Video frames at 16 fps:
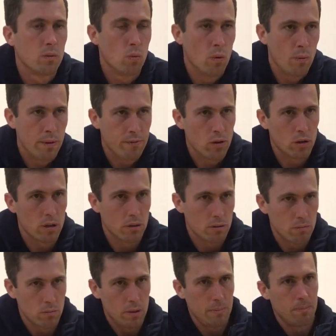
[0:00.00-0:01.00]
Well,
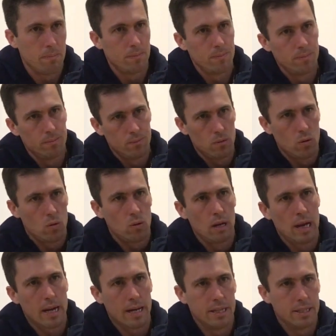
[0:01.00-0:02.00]
we're
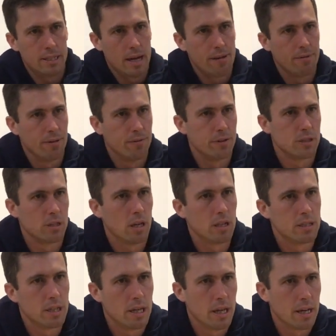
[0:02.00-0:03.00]
lucky to have the
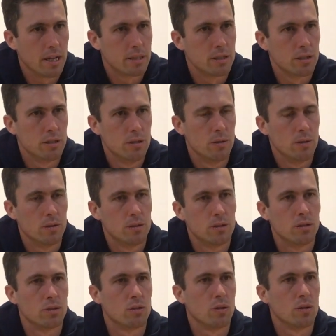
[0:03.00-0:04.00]
facility here
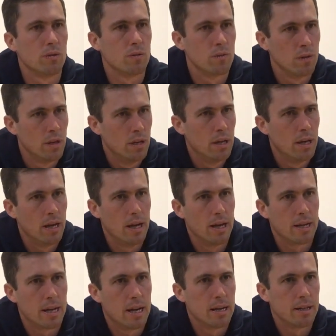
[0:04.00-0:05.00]
to sort of
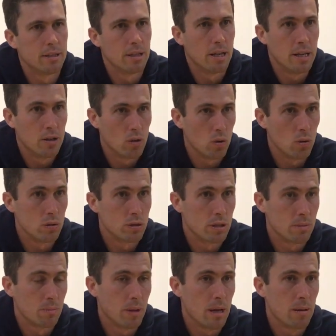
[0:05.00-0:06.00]
get in the indoors
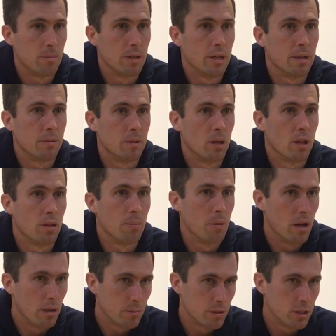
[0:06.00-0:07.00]
and be able to hit on the
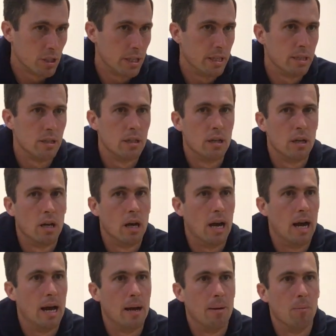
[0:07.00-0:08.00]
bowling machine,
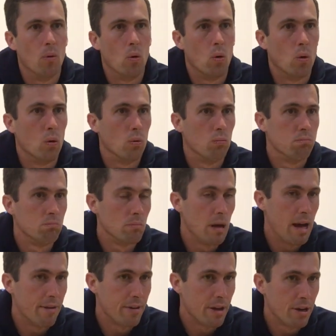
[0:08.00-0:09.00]
or
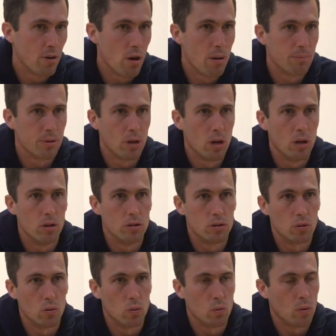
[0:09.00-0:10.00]
have underarm throws,
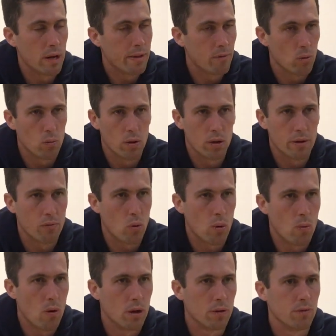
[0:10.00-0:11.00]
or whatever we
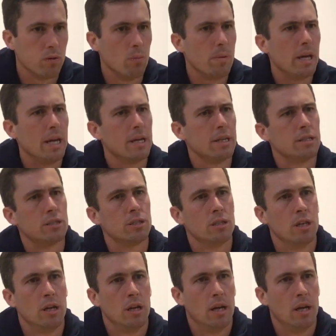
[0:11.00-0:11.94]
want. For me, it's